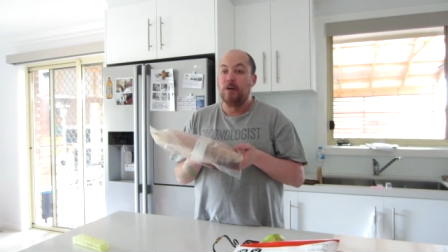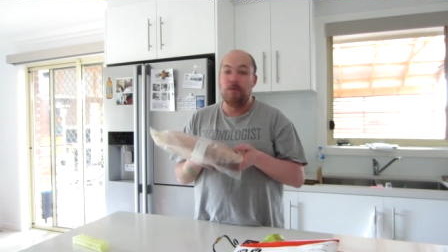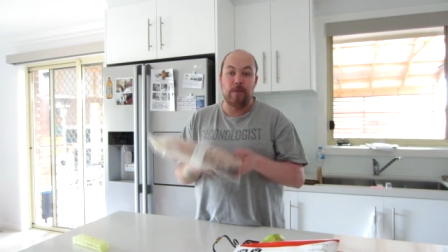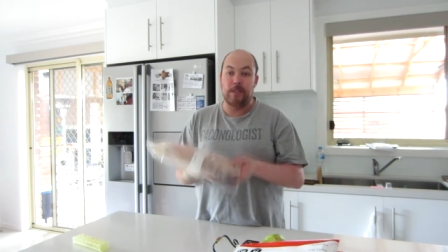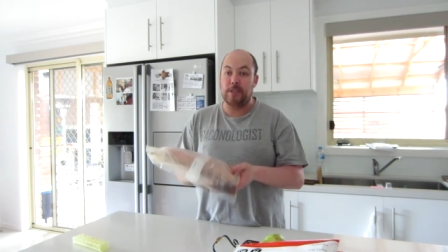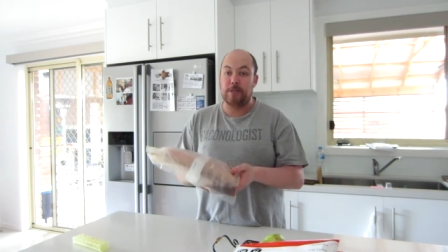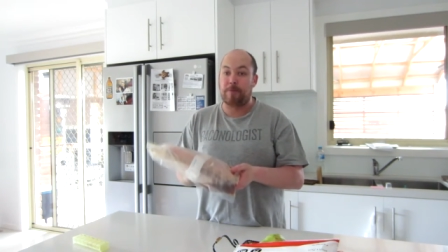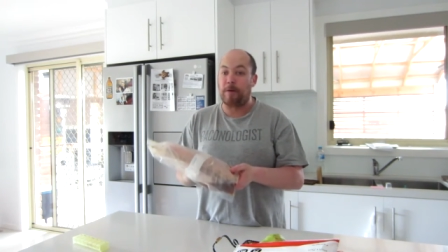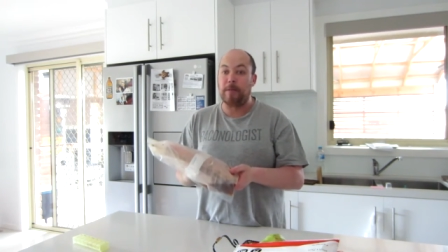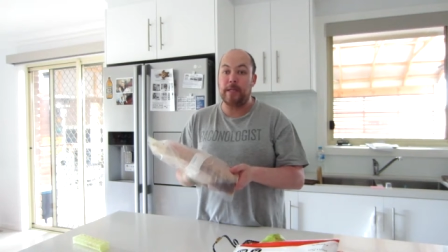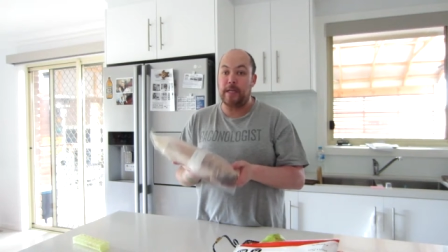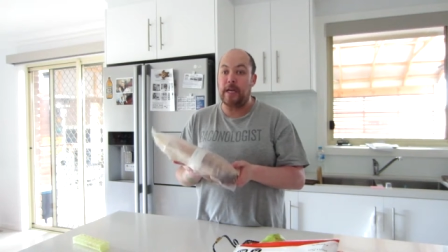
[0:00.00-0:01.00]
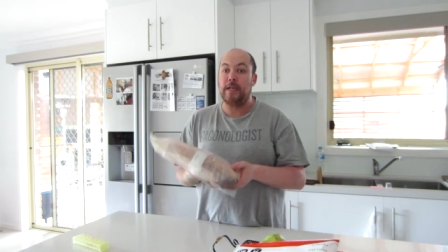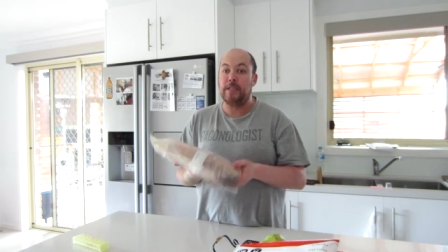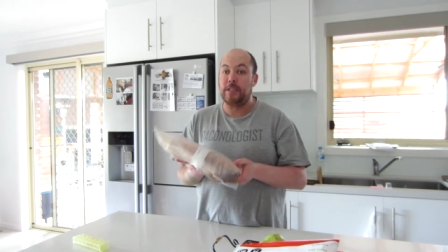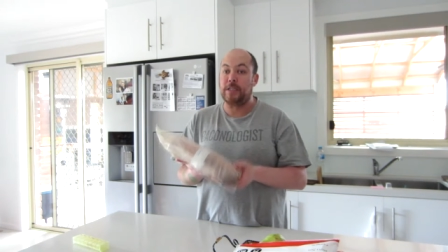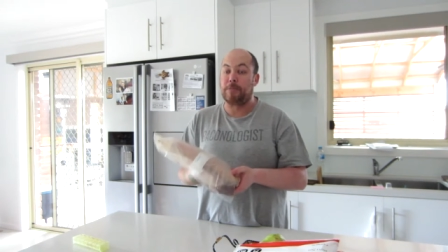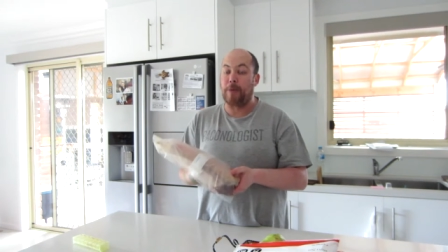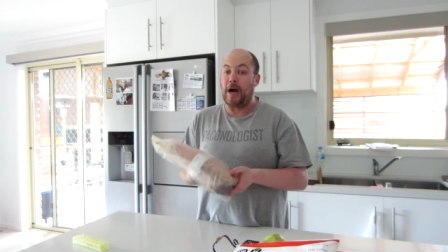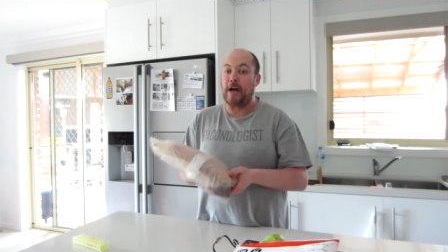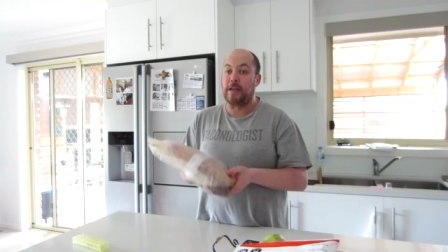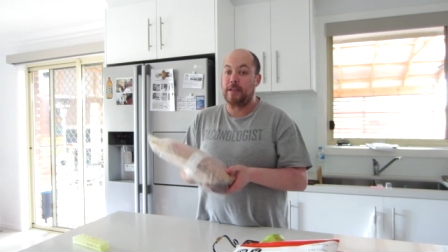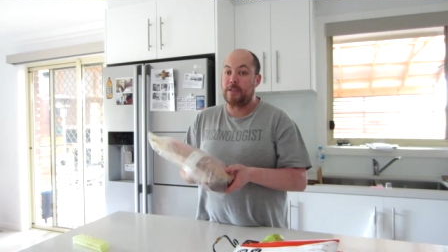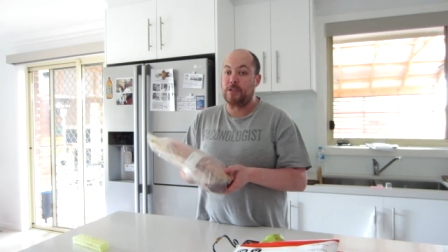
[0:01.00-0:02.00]
which is probably the easiest
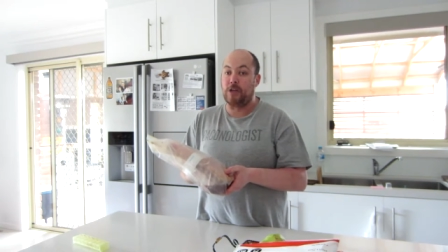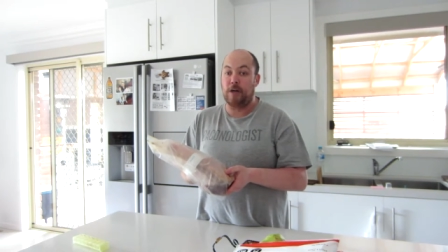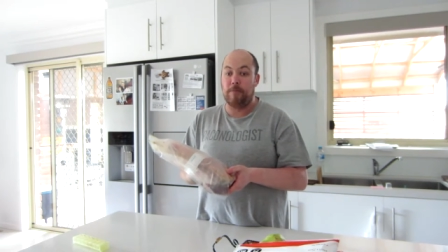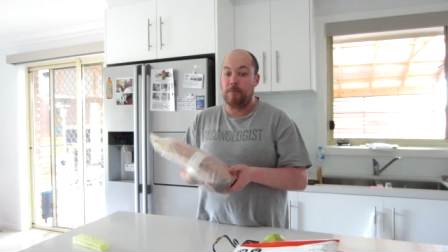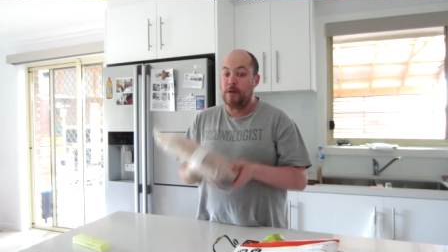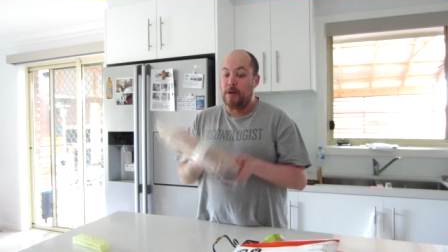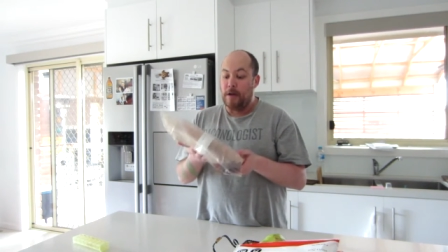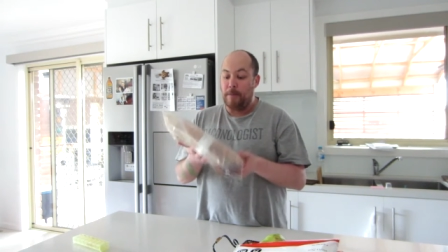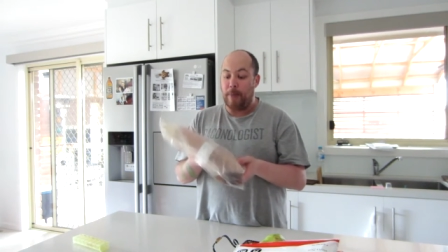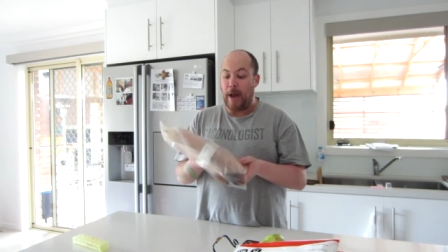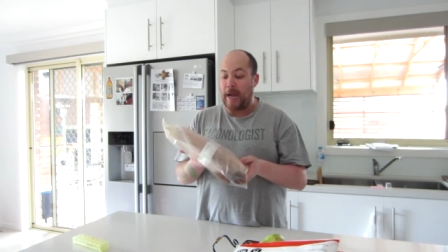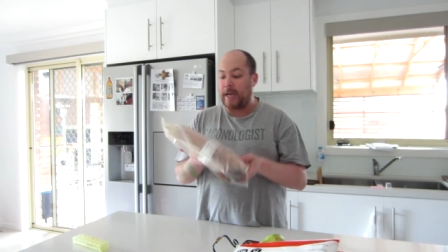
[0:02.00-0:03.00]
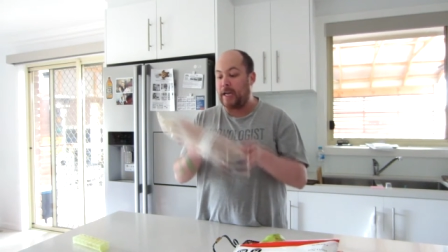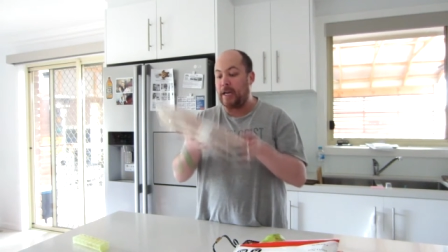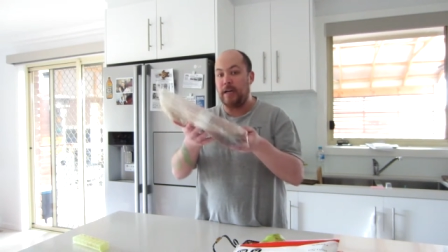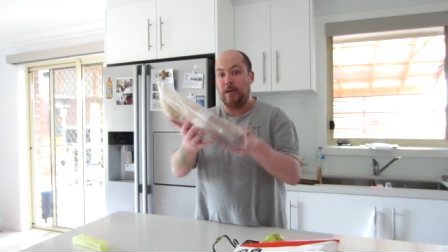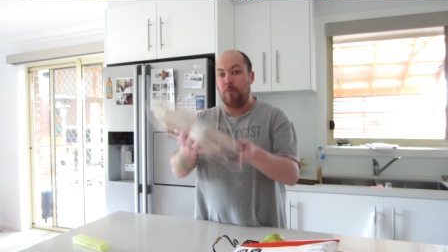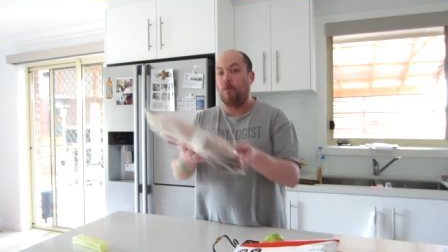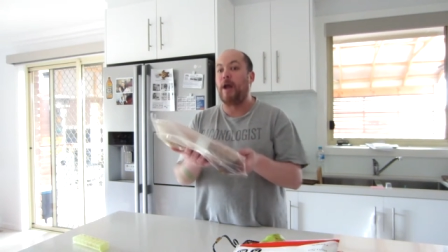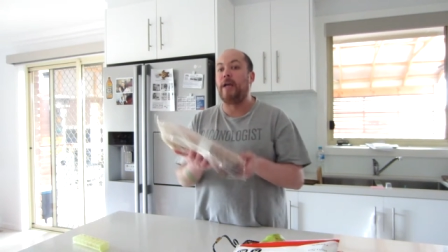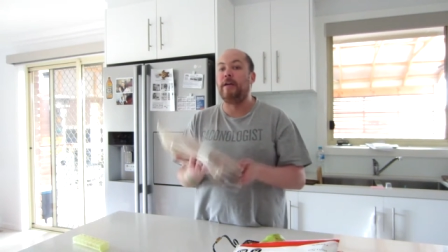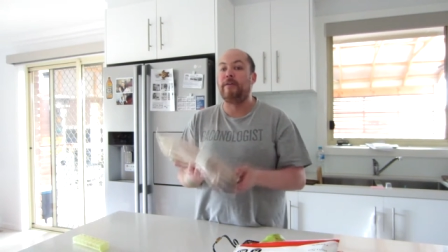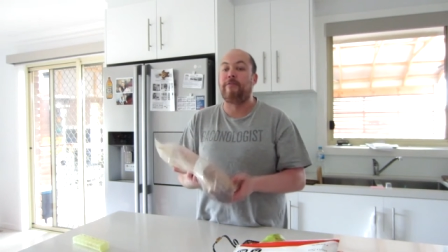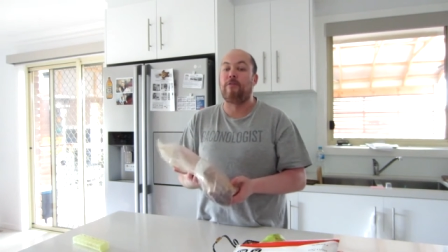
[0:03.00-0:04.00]
part of this job. Bagging it and
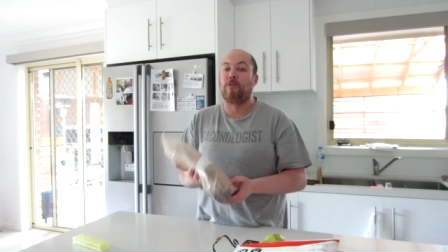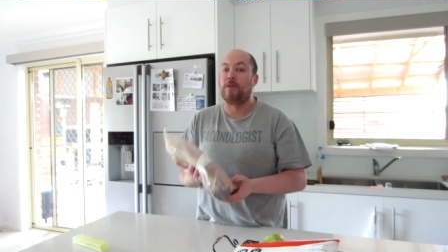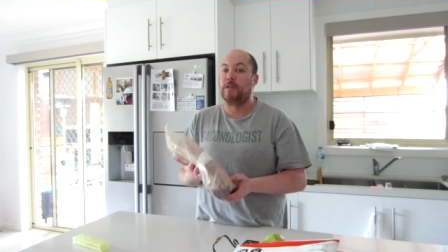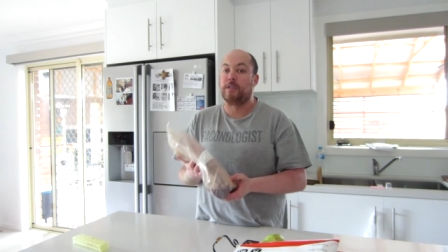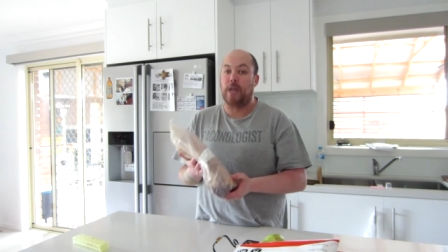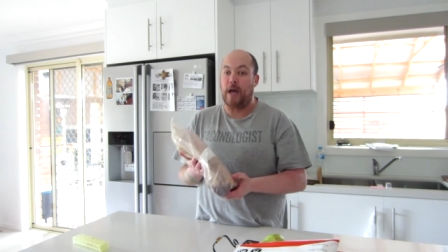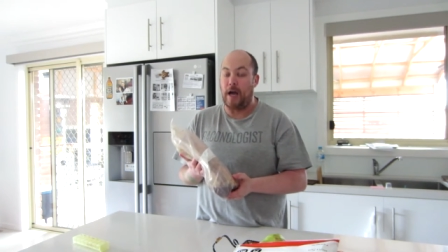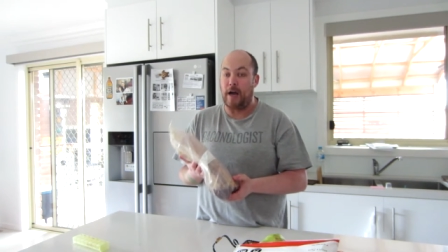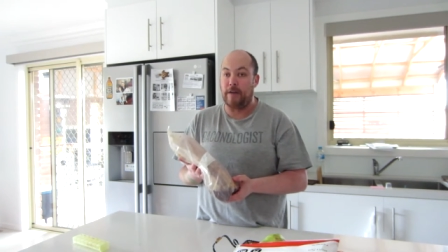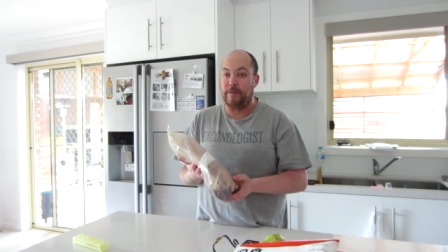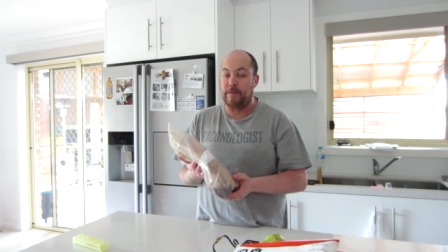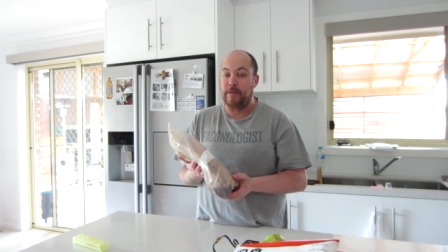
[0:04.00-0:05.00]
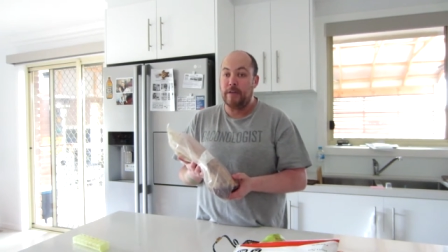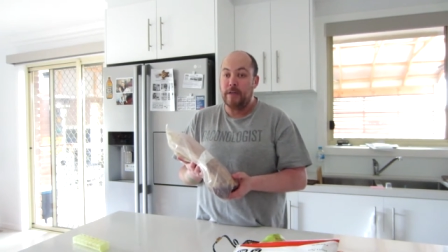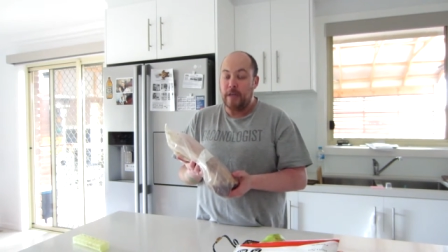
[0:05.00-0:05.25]
waiting for it is the hardest